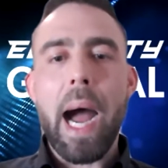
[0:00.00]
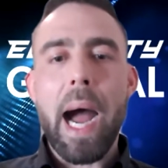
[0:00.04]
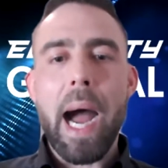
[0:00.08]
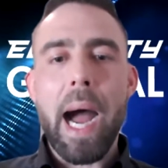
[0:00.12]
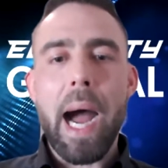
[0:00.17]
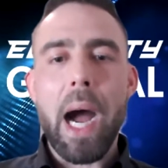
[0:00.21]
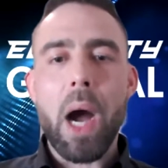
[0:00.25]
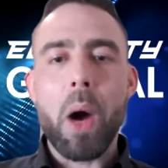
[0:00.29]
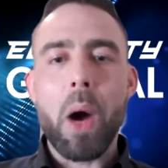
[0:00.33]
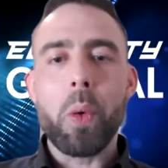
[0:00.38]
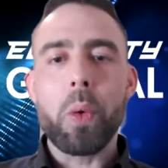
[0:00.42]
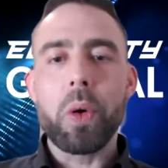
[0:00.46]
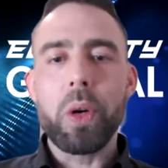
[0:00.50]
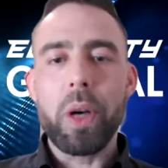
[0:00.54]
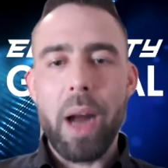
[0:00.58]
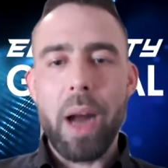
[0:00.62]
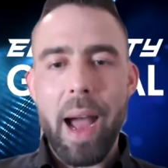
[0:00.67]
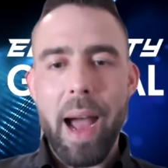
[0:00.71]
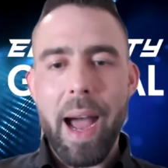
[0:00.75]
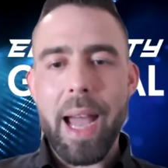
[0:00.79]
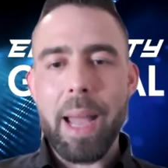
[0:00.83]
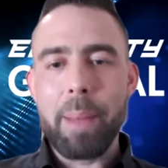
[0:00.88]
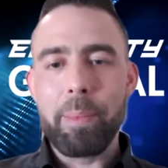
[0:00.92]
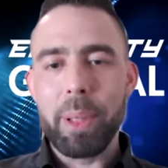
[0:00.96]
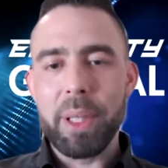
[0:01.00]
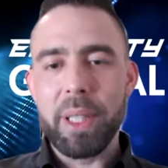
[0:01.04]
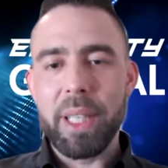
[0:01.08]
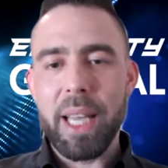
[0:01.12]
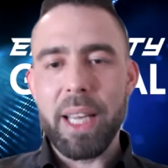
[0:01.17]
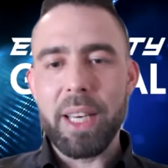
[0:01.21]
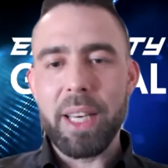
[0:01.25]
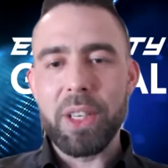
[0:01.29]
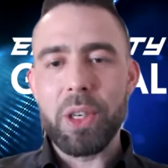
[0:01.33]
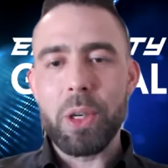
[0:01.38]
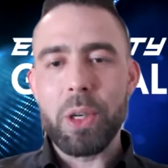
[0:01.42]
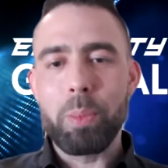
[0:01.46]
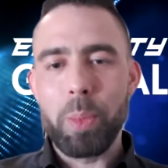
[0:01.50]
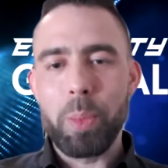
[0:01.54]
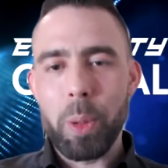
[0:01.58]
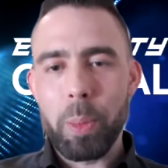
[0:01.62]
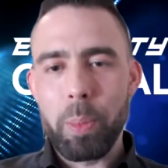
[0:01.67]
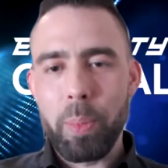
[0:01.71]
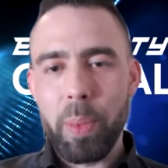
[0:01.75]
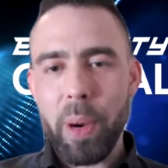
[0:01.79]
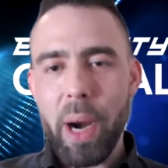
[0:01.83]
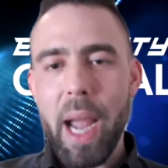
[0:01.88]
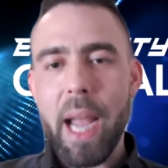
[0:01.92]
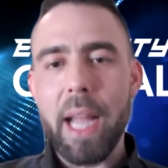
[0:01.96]
our high potential
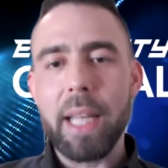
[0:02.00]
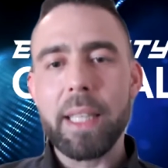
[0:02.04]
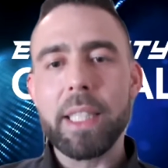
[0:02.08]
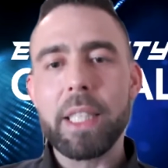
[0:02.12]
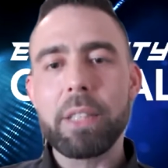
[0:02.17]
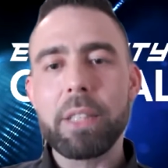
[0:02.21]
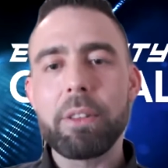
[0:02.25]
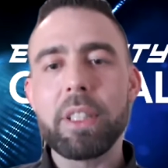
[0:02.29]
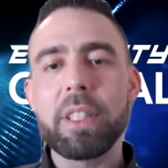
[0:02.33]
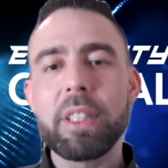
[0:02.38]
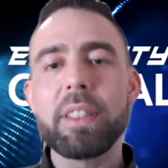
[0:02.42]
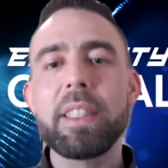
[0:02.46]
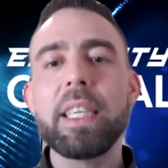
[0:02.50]
proprietary